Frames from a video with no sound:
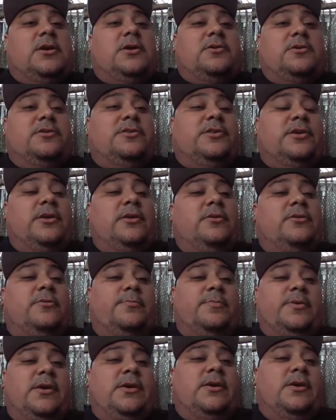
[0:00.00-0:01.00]
continue
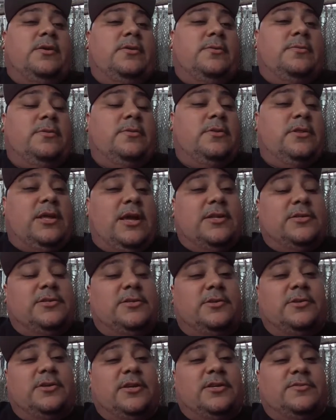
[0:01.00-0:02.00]
to be as
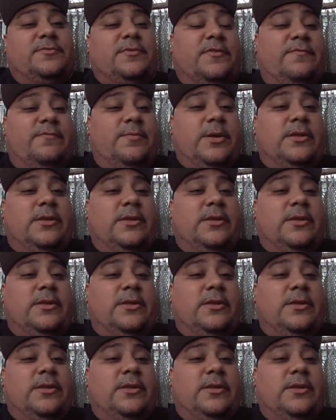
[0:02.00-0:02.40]
good as we've